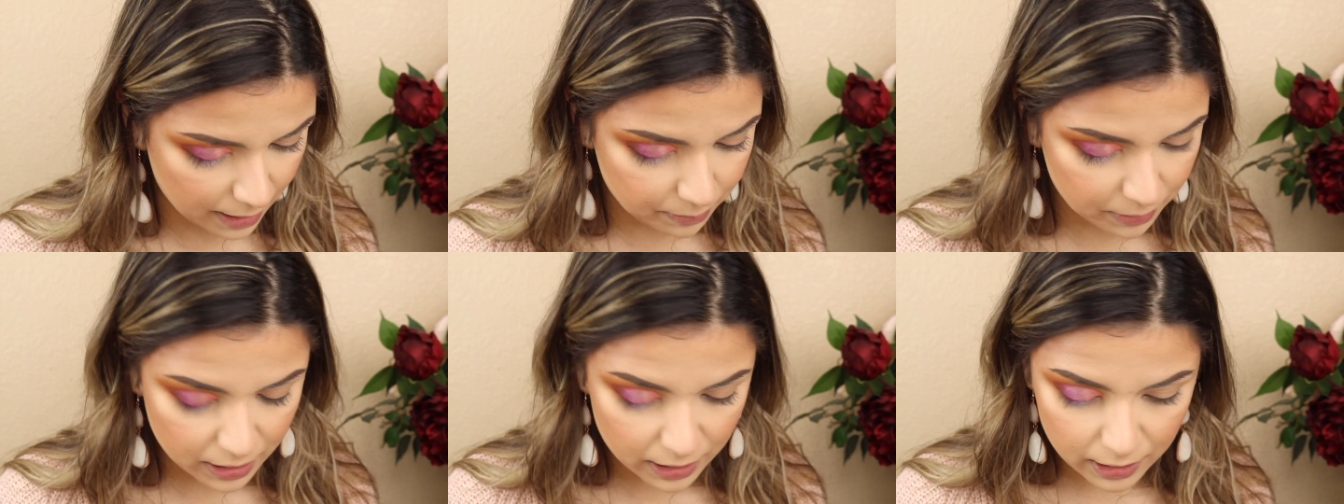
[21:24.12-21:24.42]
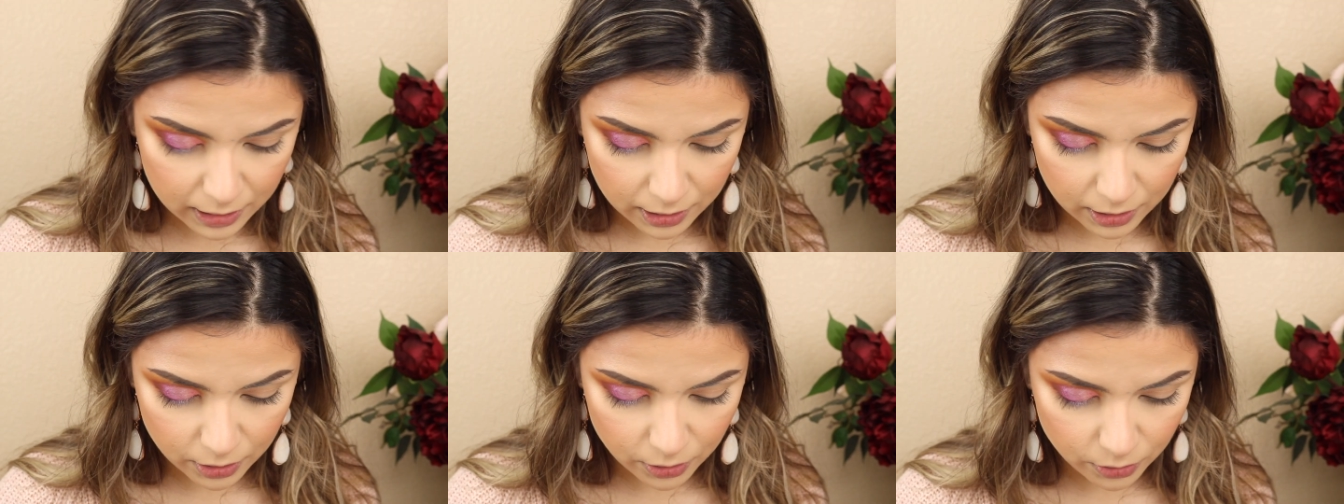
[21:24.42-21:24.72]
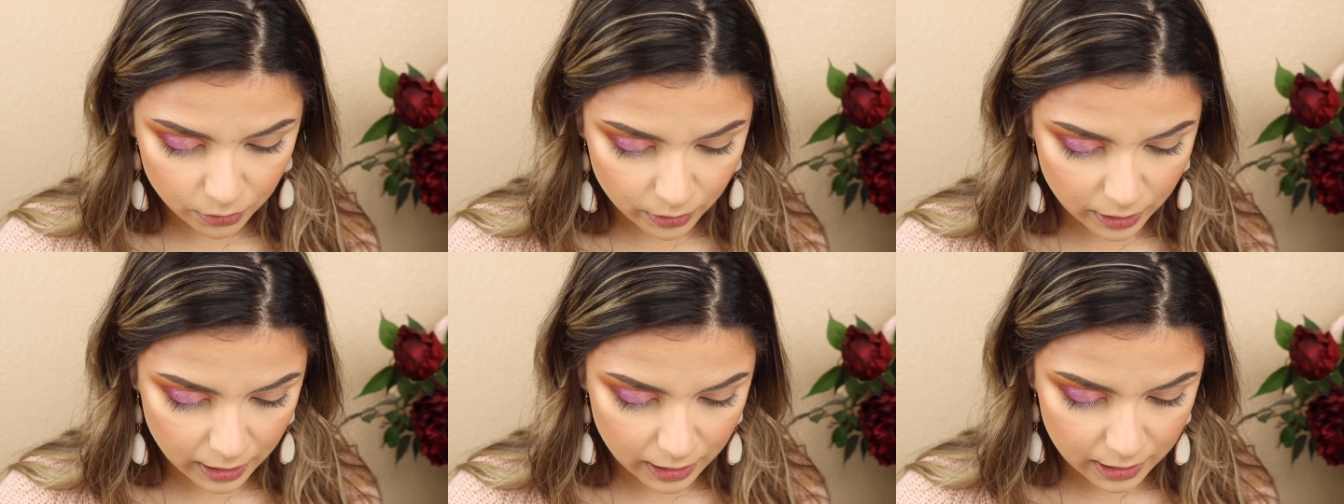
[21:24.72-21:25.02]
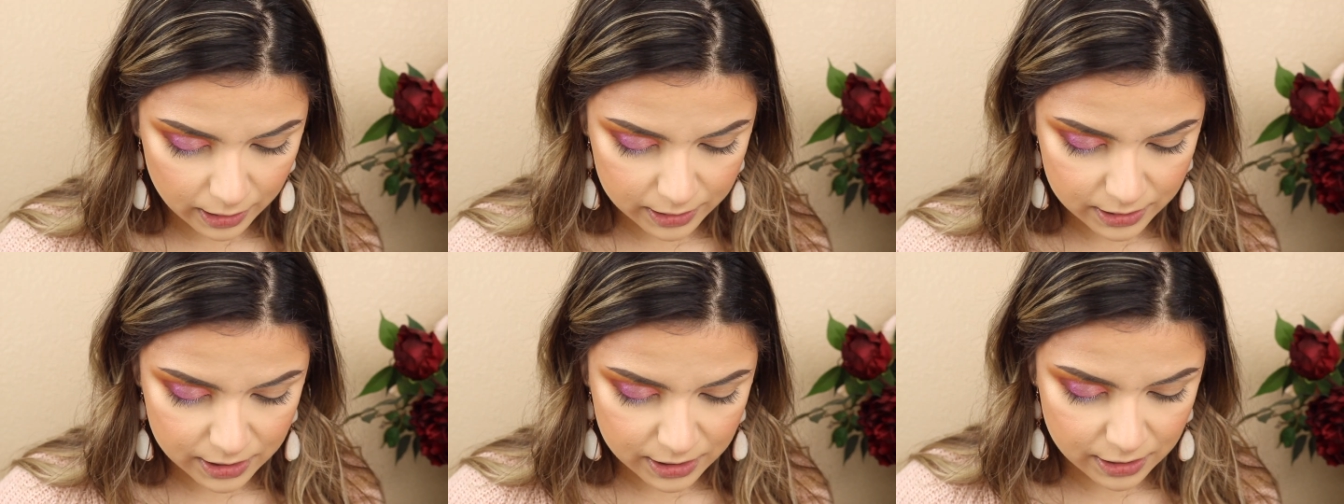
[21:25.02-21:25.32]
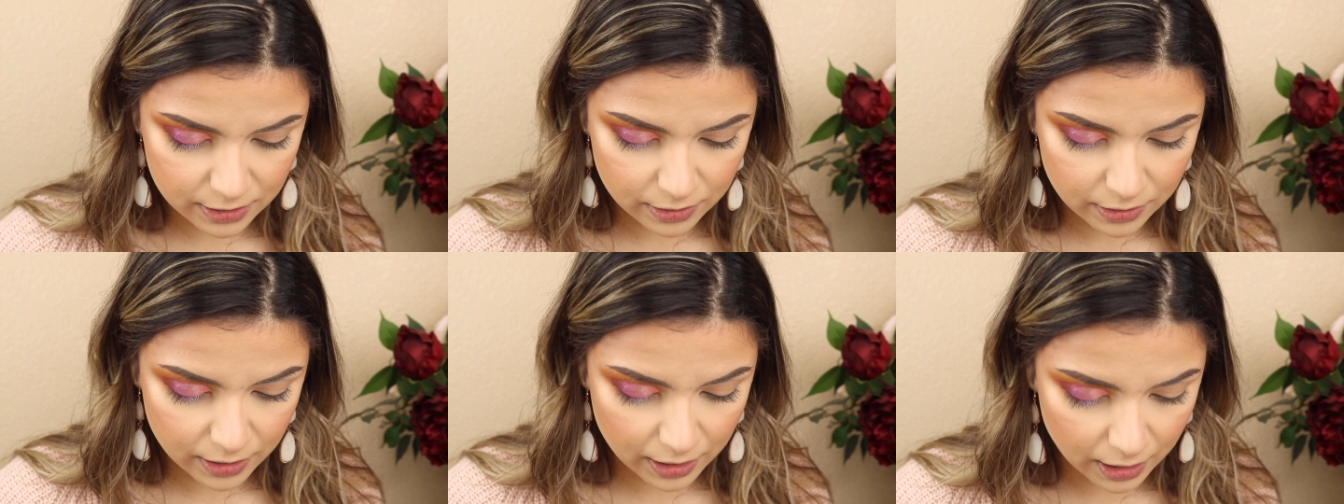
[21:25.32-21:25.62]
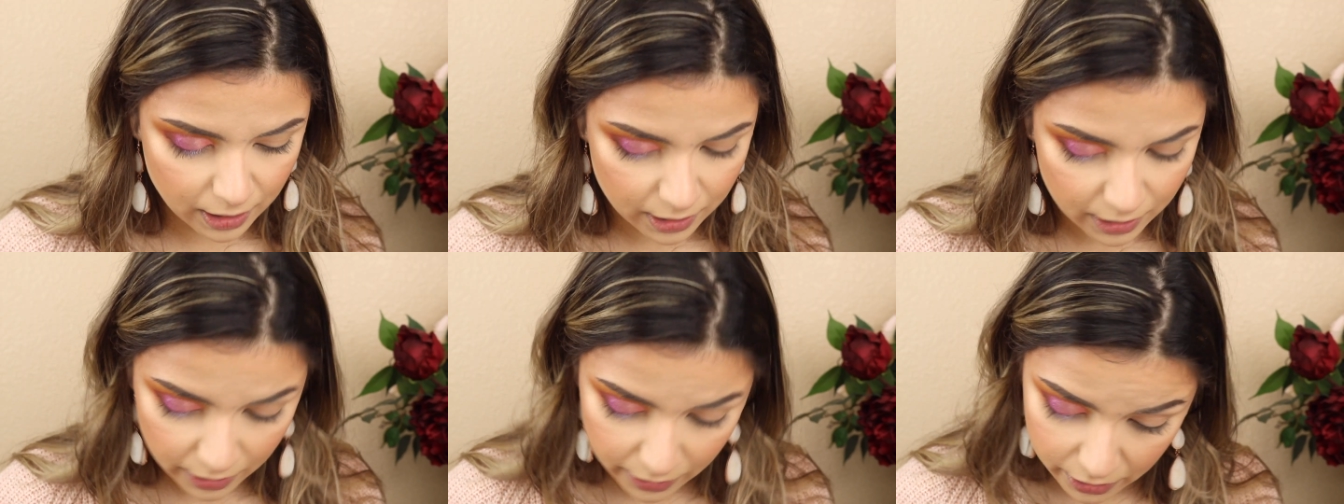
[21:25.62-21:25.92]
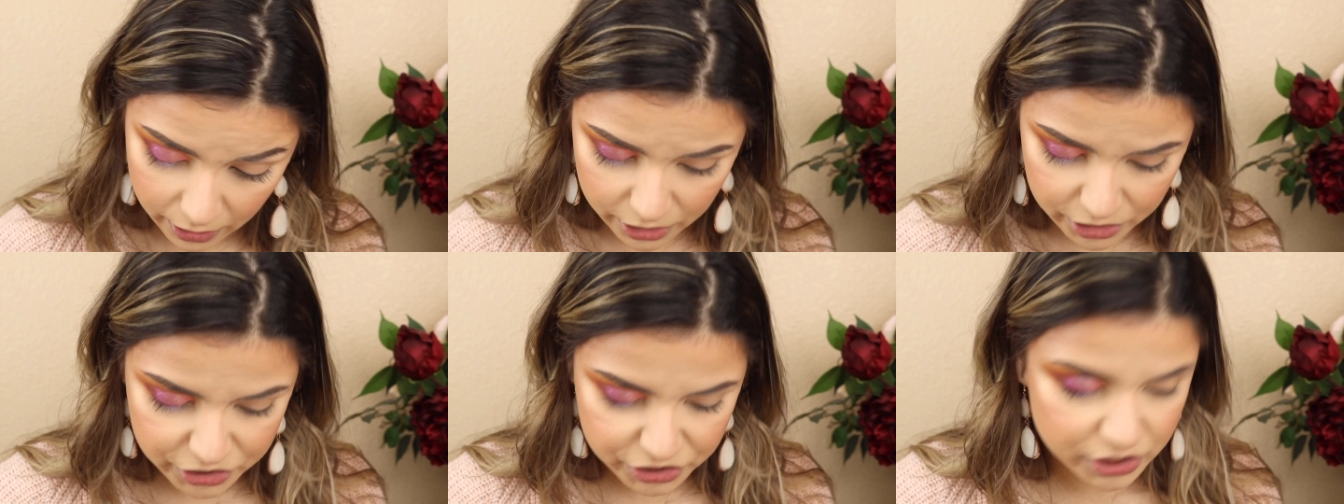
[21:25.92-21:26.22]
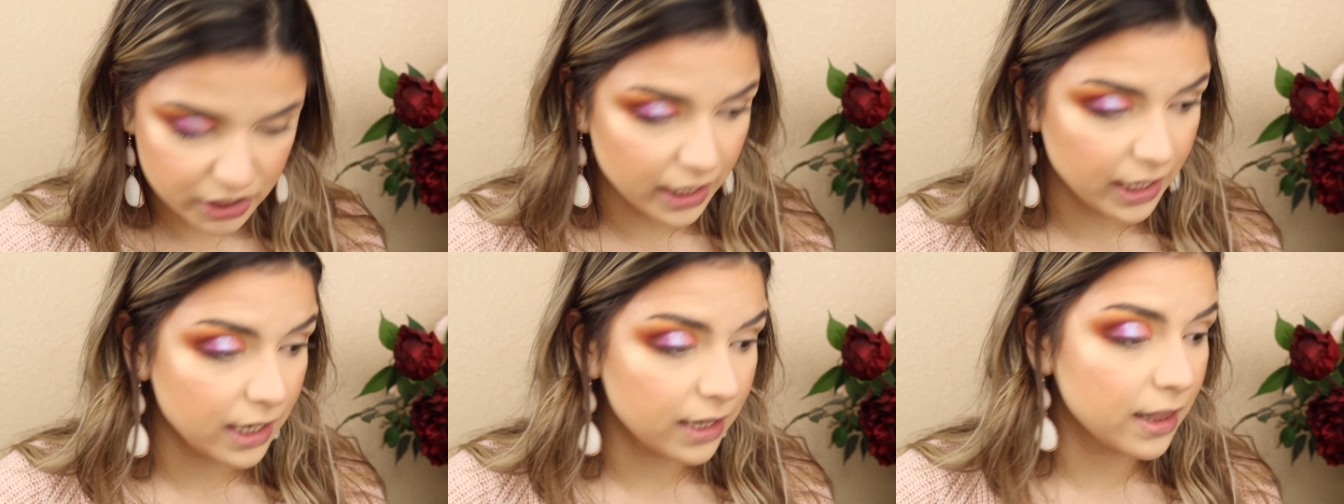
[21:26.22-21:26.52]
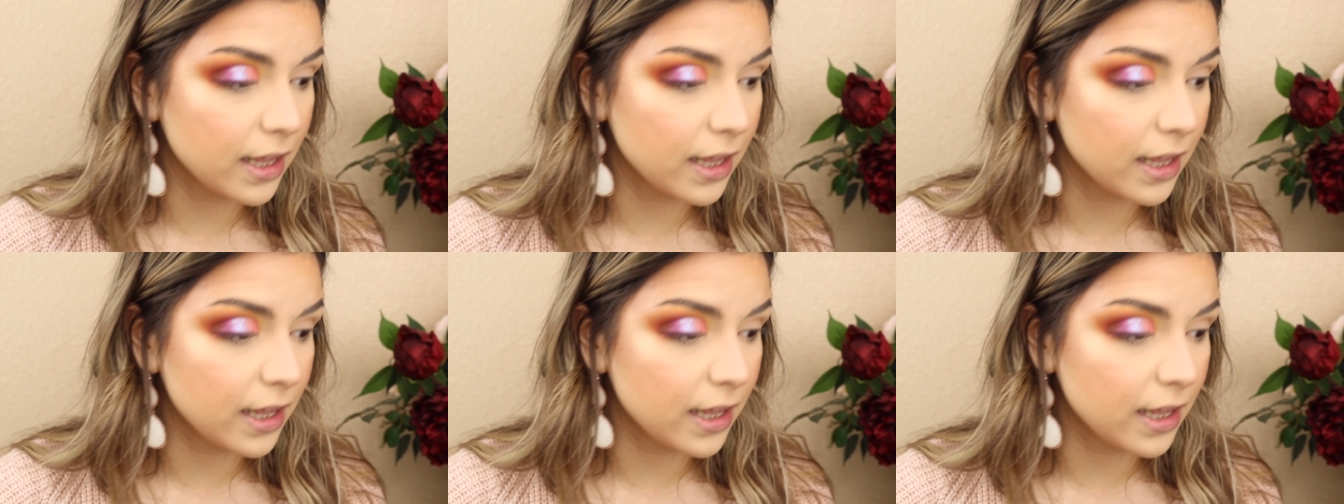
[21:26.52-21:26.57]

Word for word: I'm gonna go into the other shade